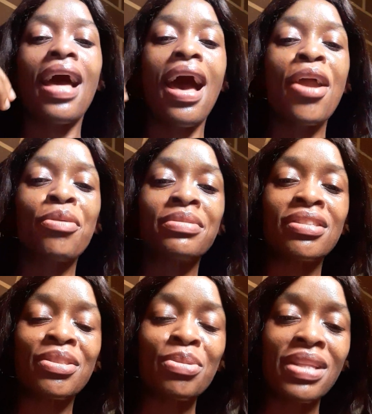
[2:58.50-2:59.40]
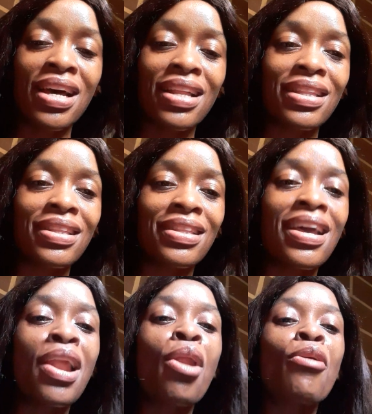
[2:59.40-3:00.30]
I understood that
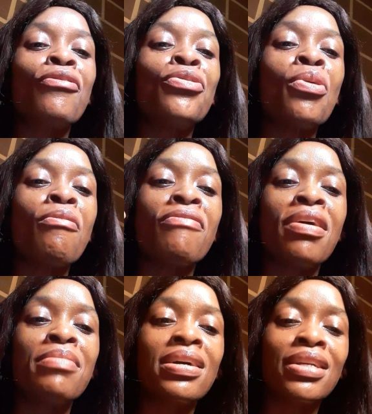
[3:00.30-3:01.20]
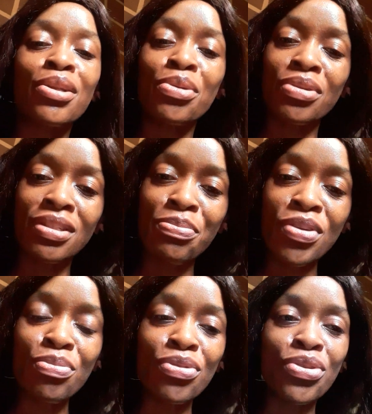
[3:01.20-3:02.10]
there are a lot of non-verbal clues
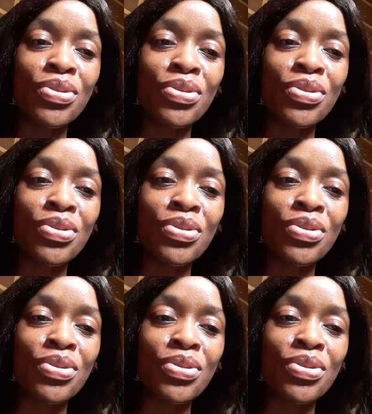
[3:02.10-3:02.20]
people